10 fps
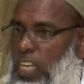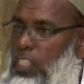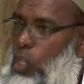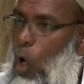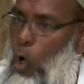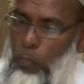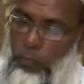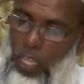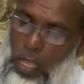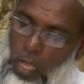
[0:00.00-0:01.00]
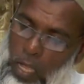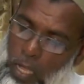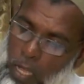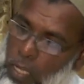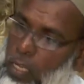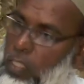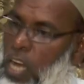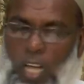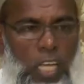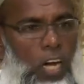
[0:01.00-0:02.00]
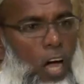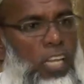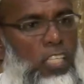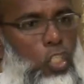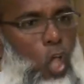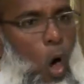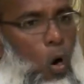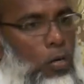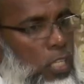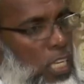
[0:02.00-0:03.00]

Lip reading: his home, knocking on his door,